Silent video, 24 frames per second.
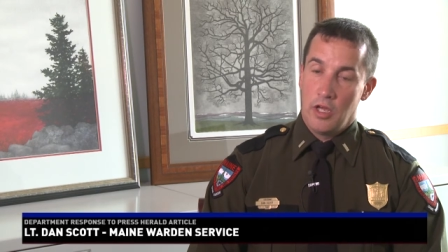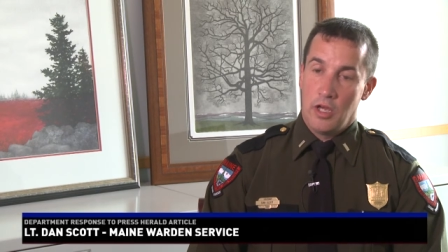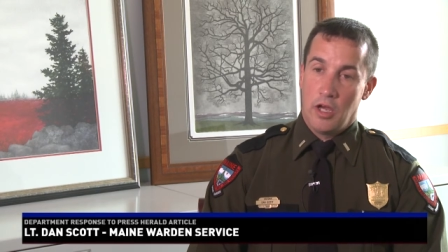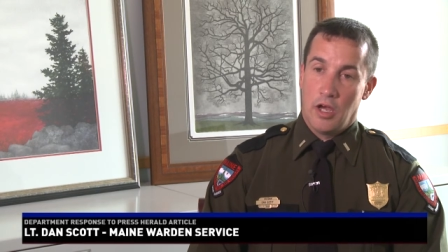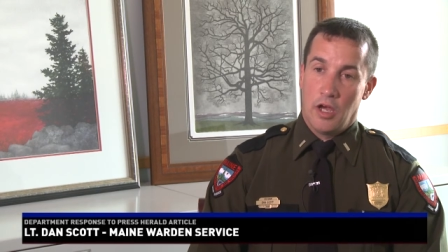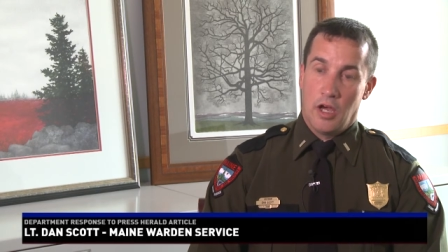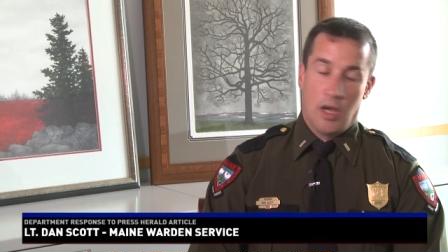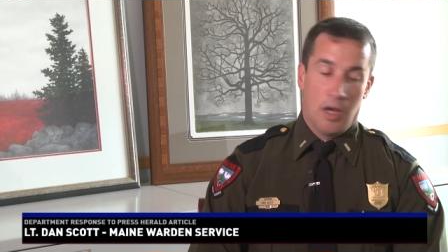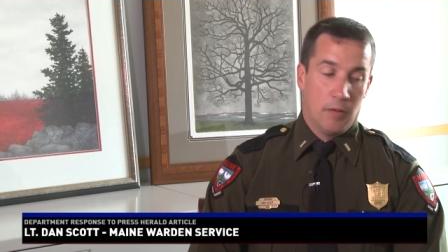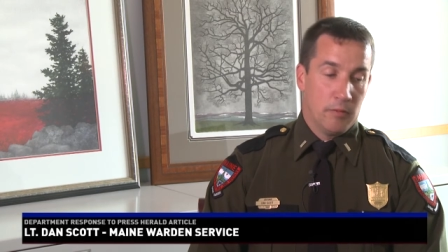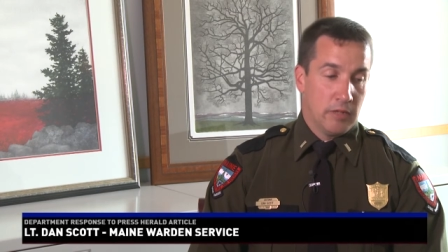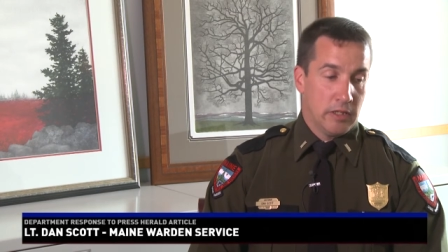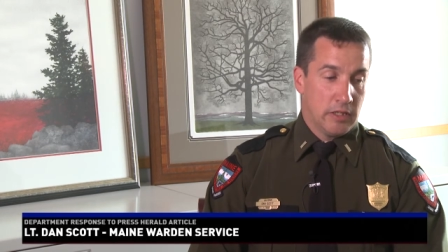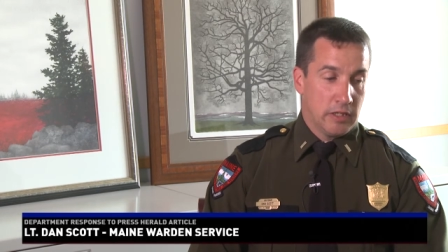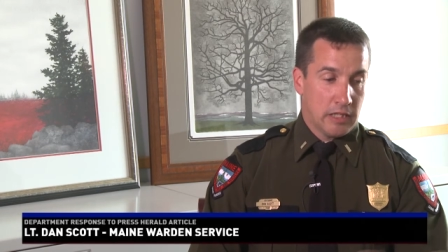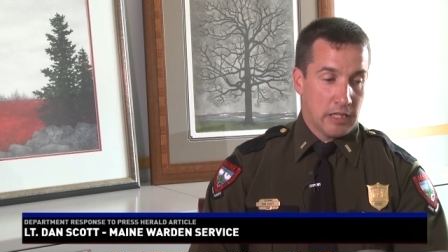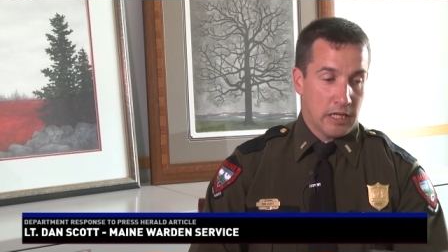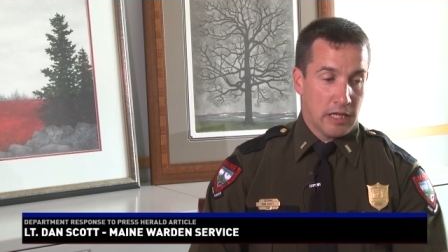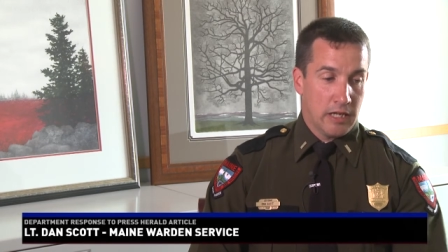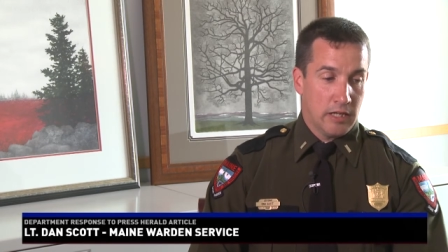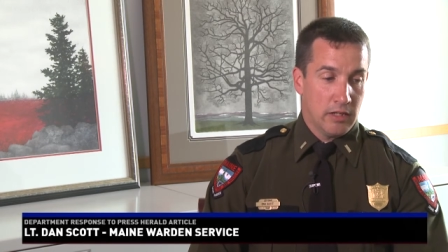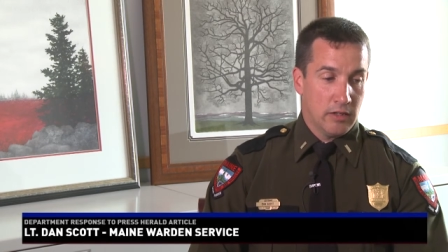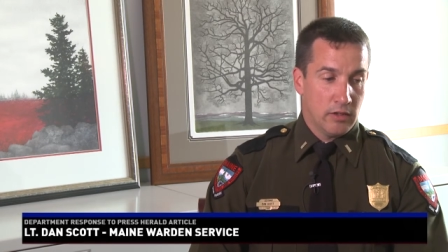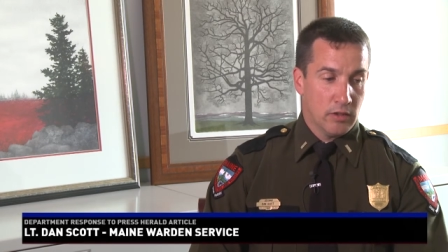Um, in the
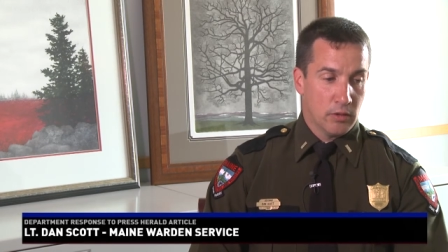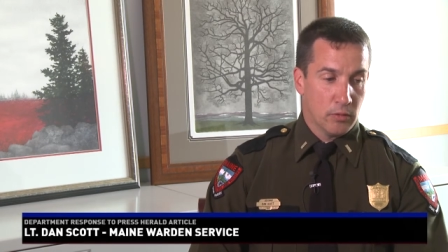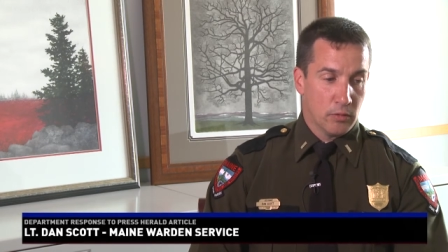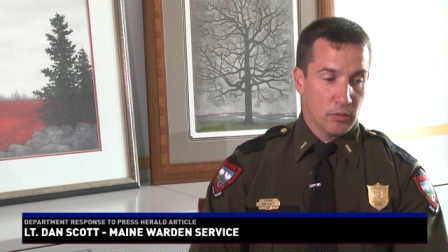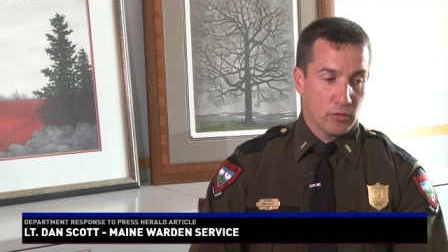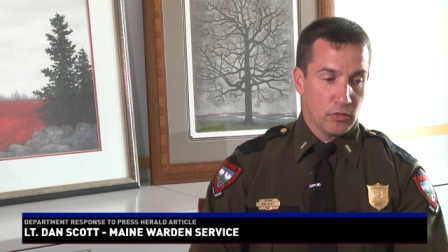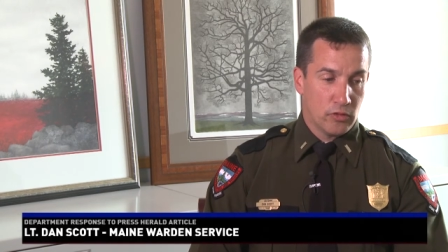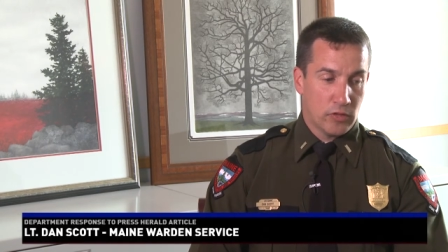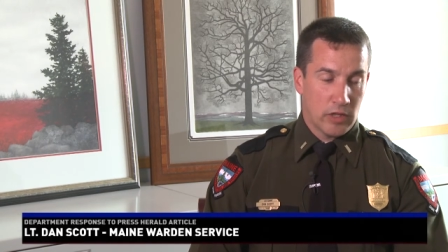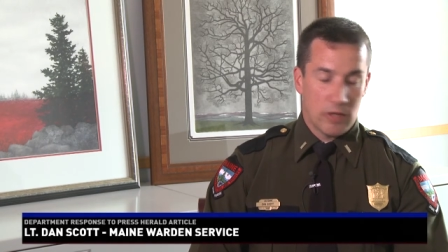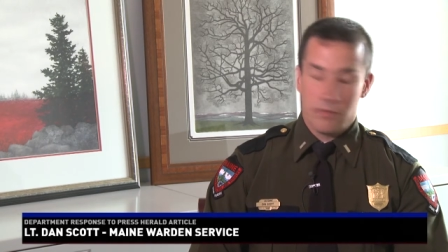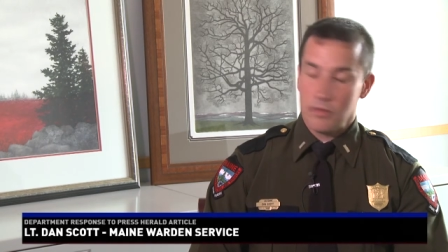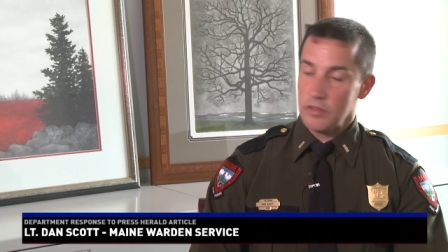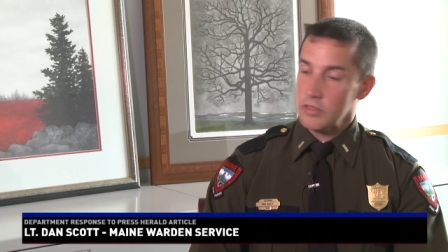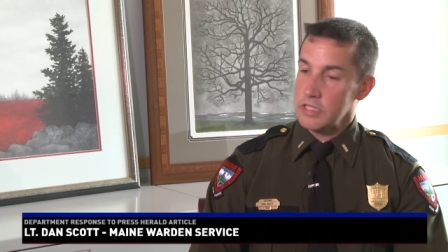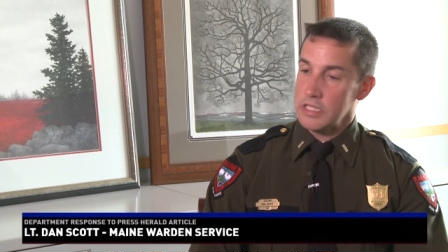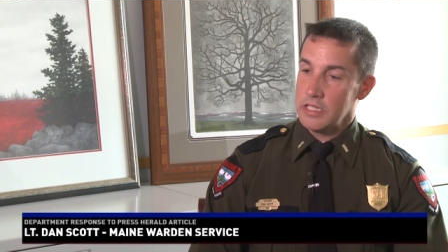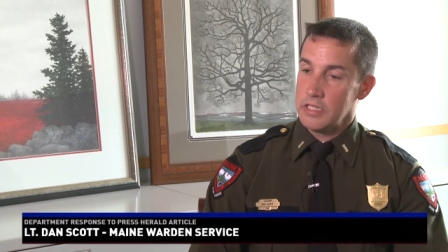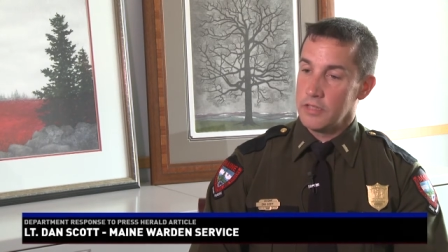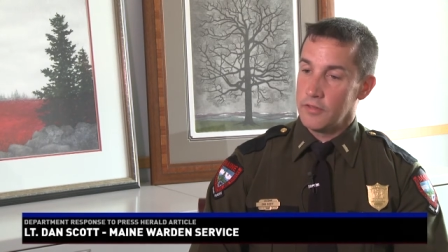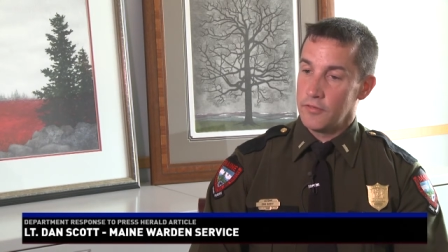end, there was 17